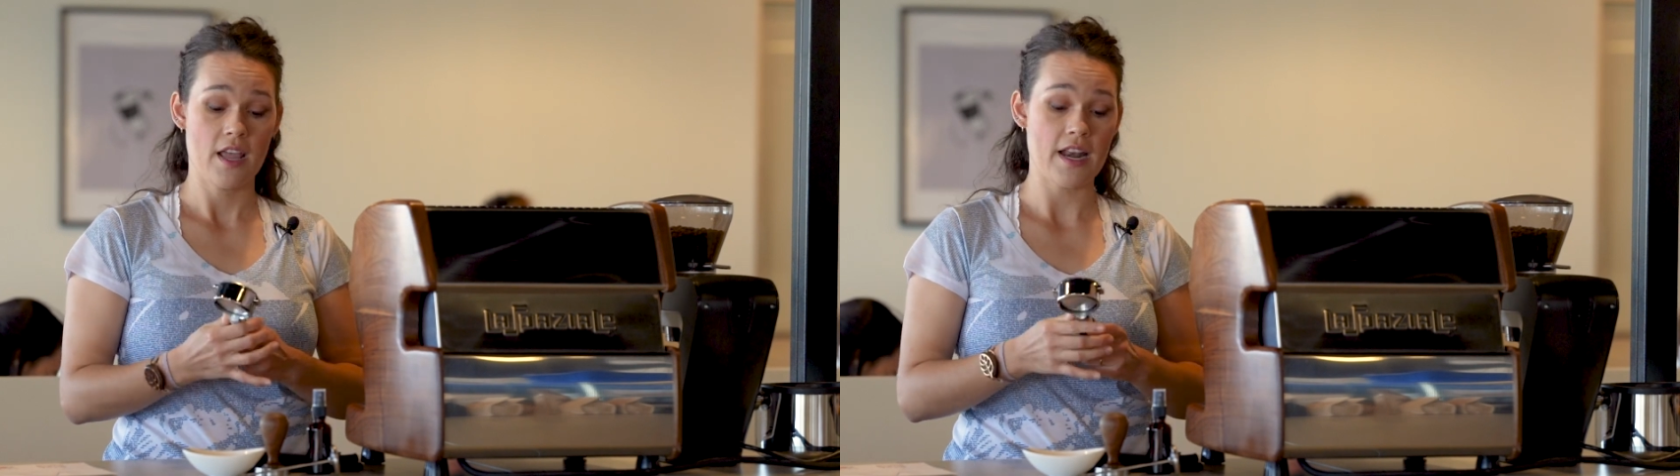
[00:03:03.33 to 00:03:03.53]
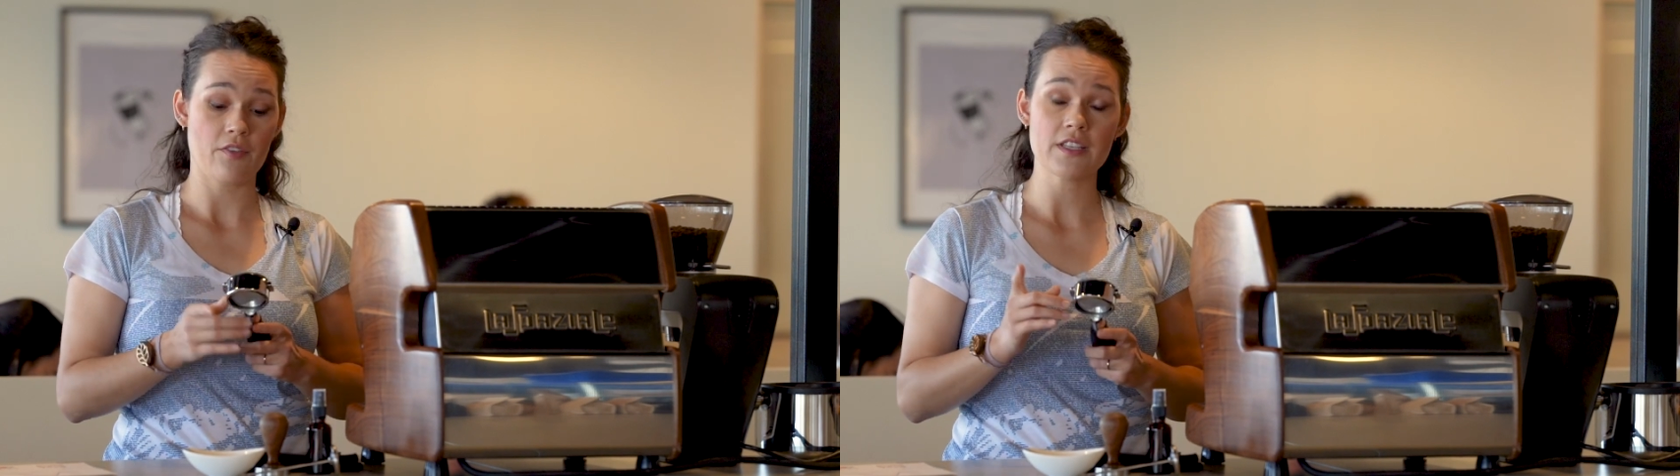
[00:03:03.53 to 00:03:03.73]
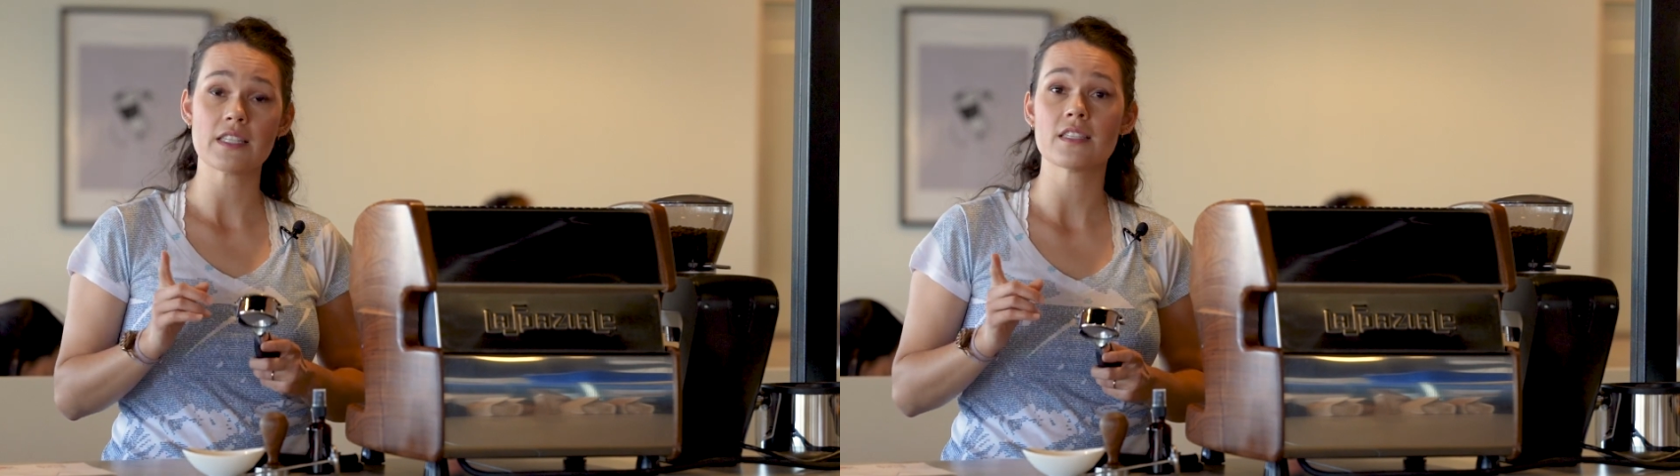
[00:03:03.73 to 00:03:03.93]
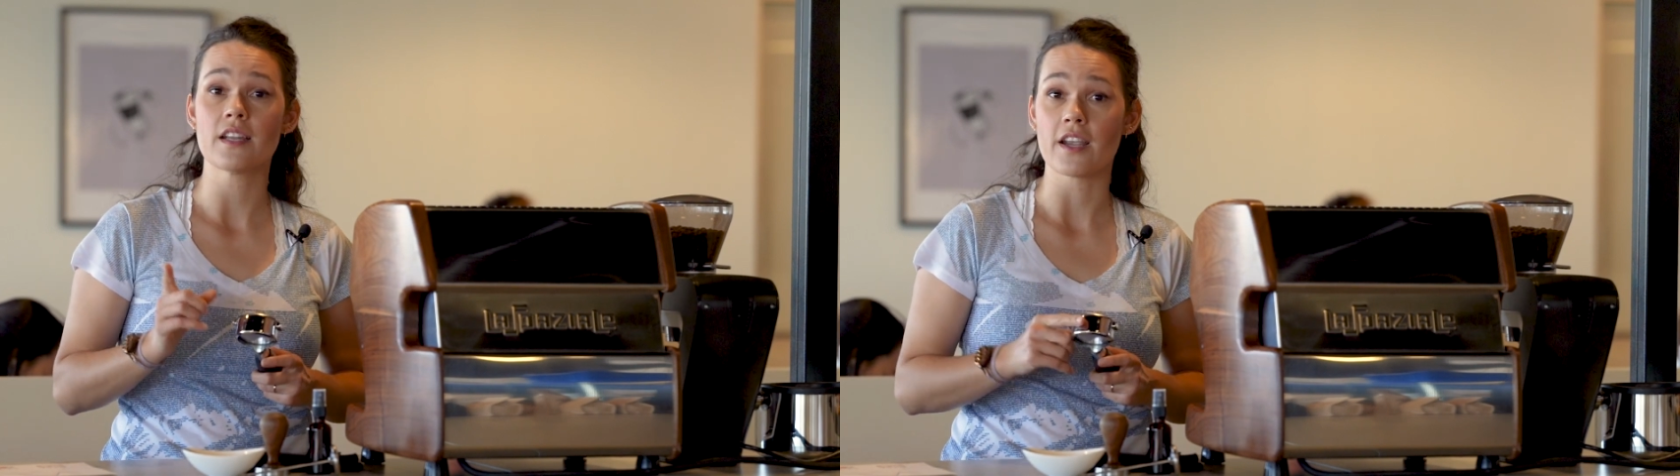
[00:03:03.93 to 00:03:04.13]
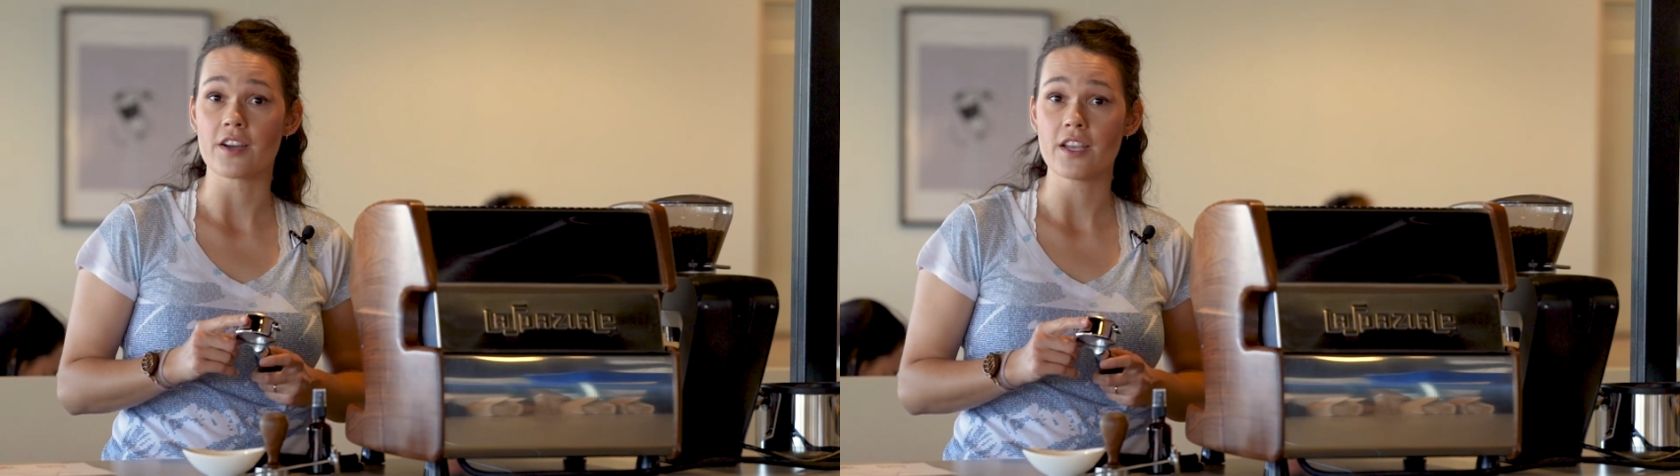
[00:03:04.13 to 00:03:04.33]
Now this is
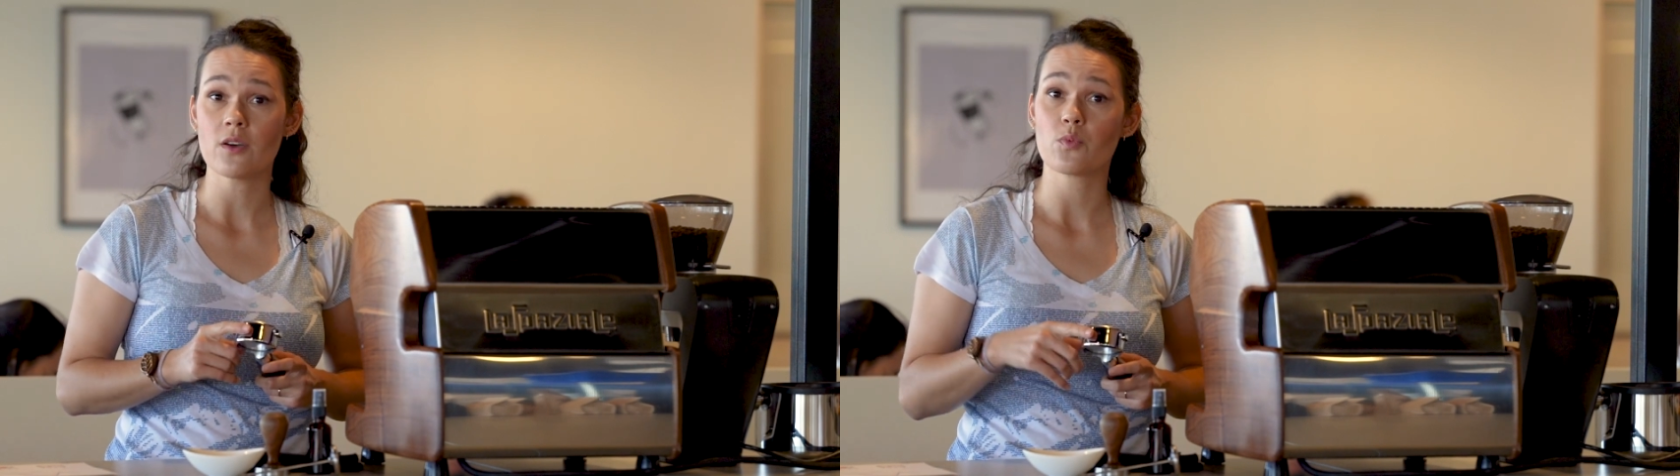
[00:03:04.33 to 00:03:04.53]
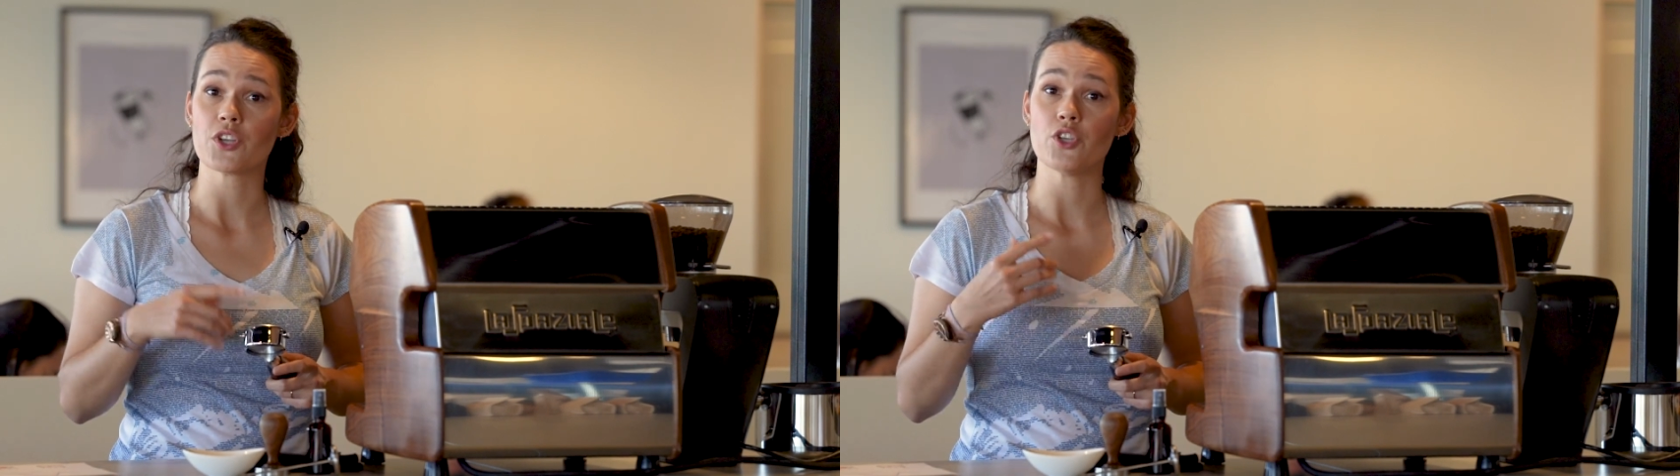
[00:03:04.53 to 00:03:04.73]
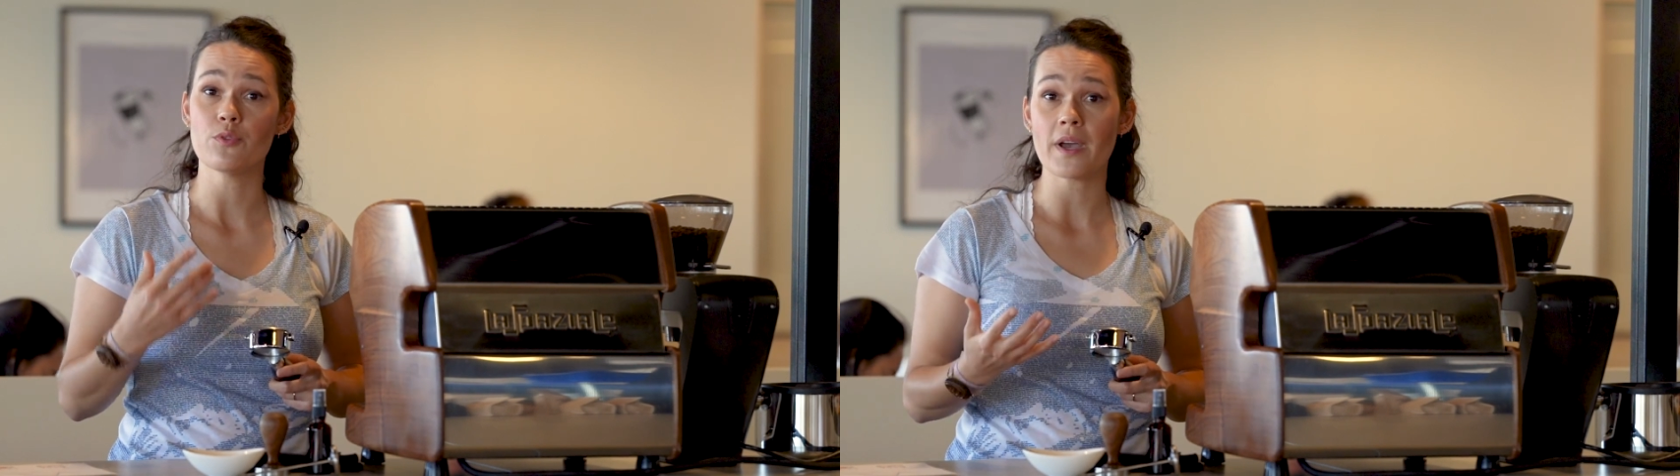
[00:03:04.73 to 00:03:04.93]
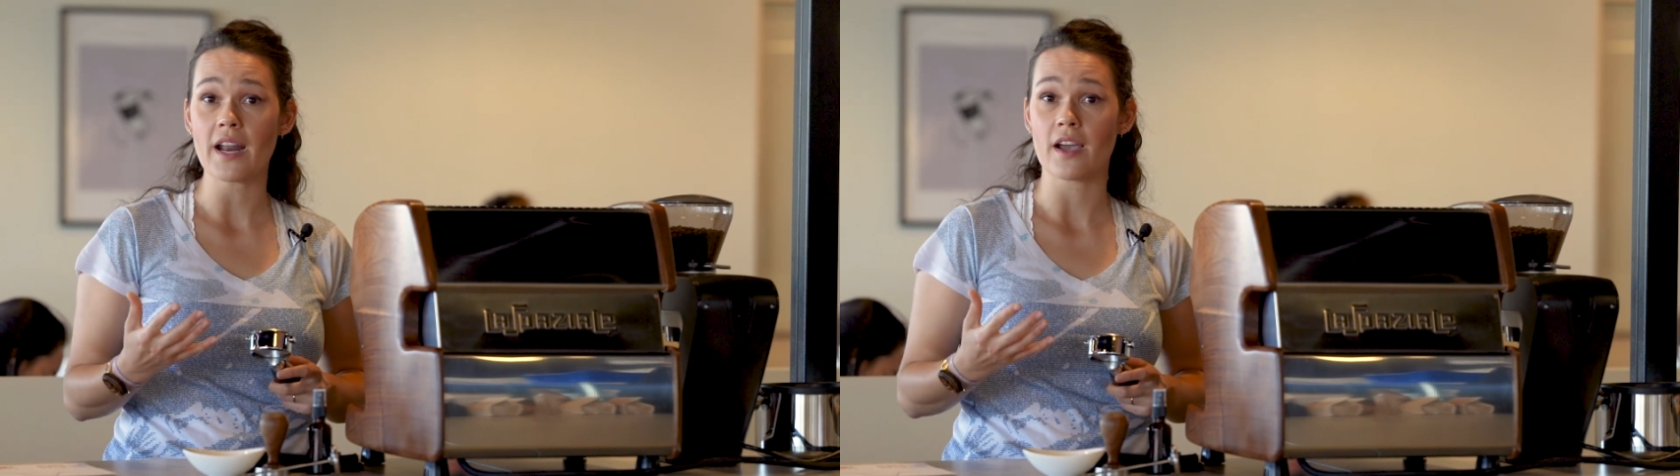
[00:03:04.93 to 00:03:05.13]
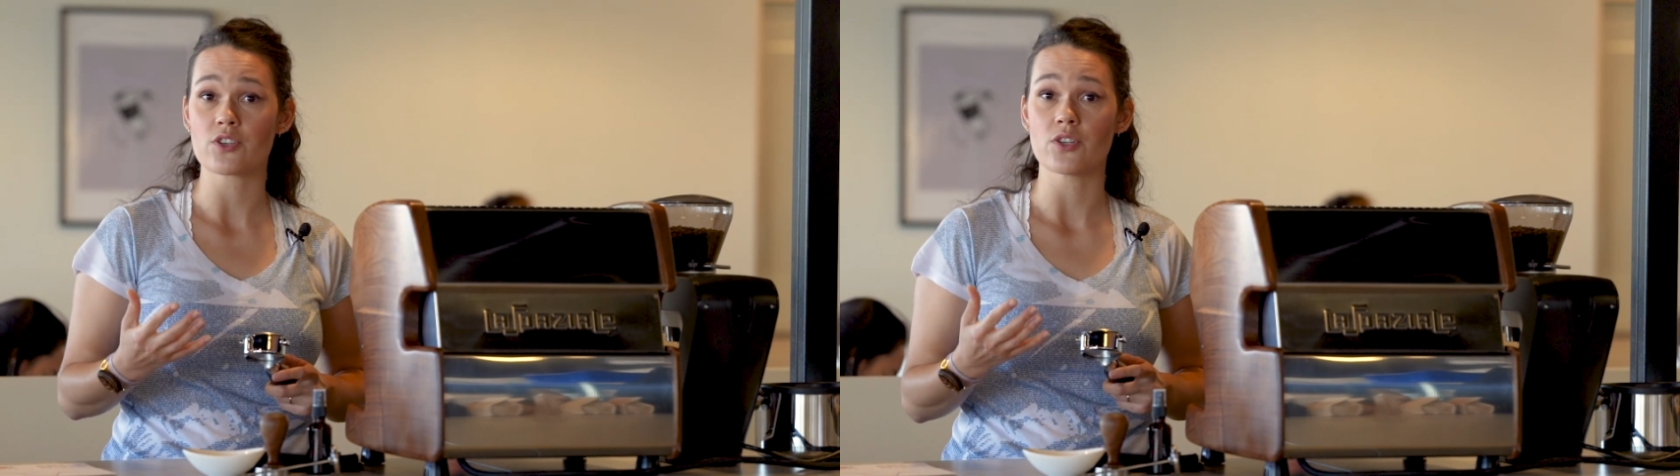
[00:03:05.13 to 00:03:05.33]
an area where you might
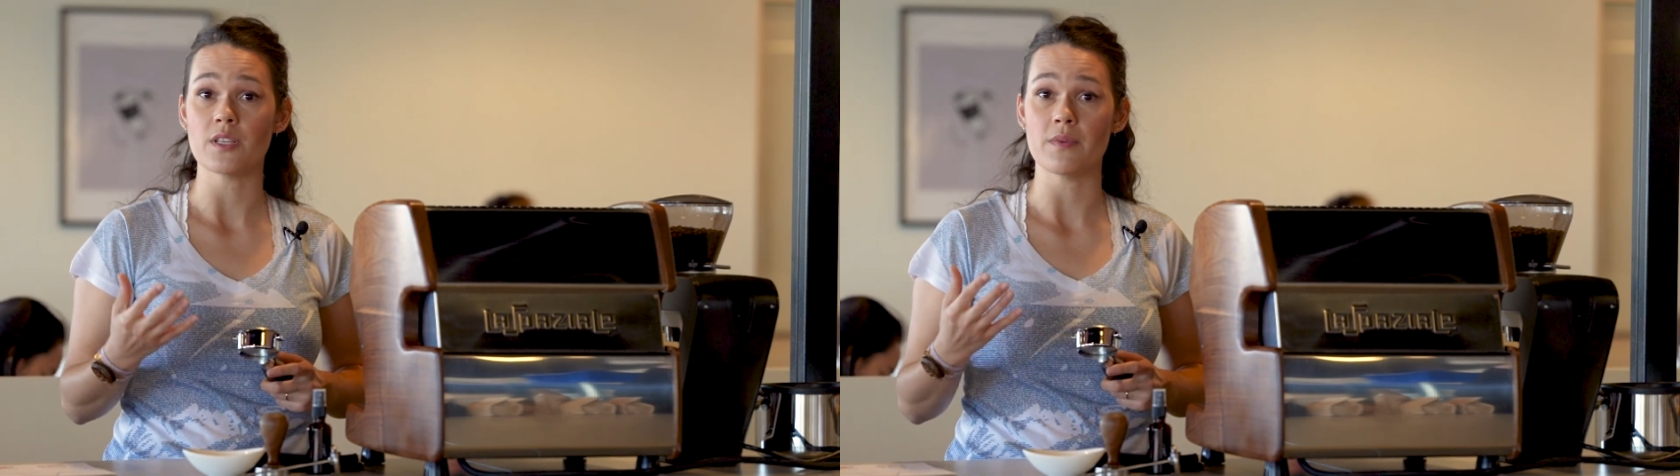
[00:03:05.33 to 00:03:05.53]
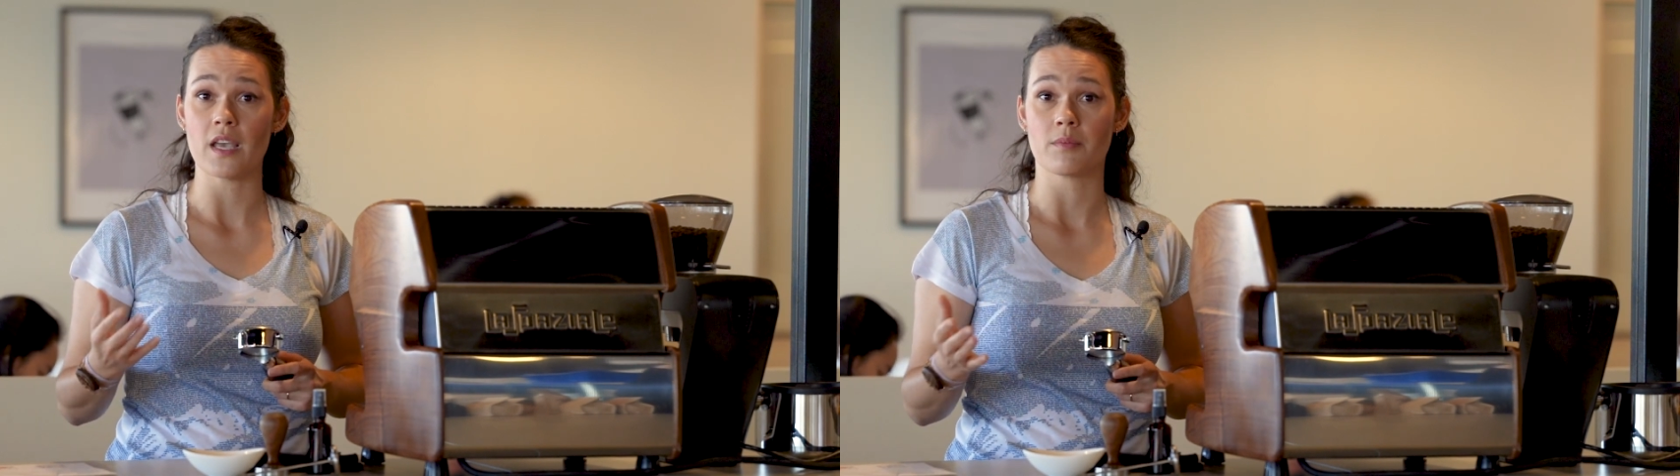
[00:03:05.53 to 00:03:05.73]
actually be